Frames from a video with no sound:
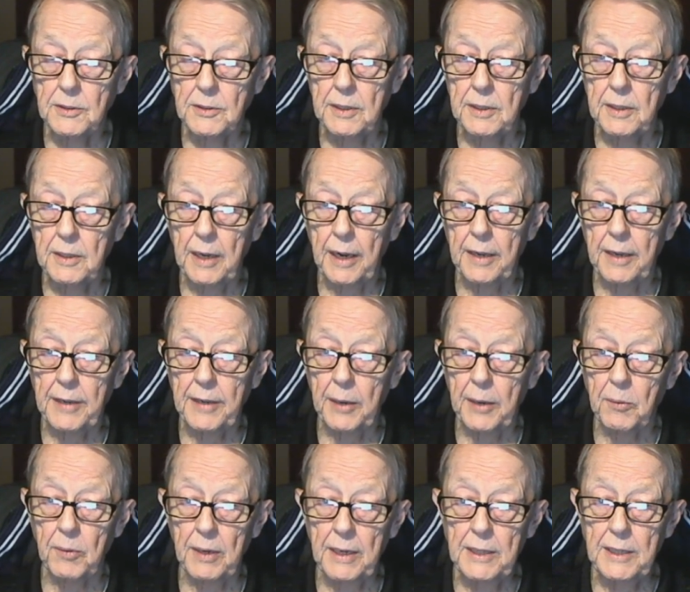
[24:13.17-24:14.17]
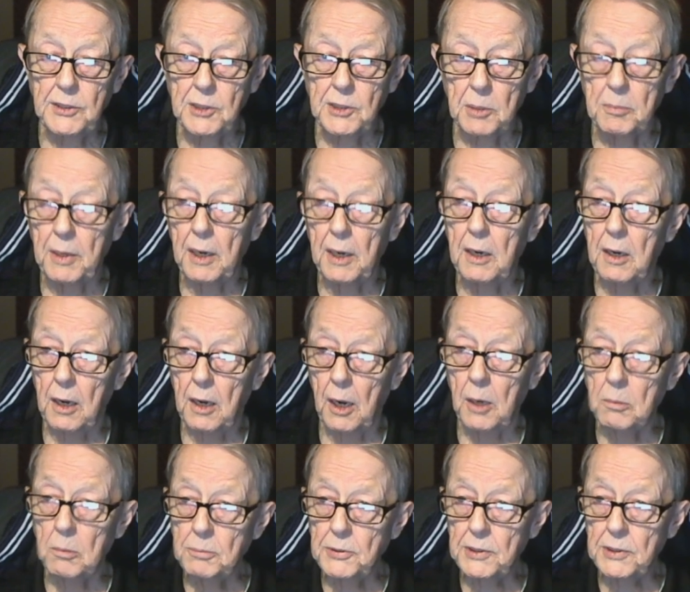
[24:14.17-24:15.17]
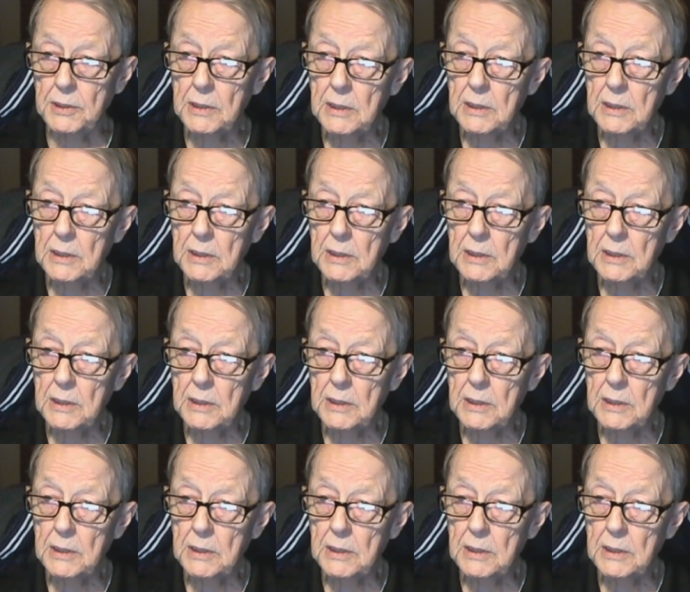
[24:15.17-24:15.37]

and, and they release them in clumps.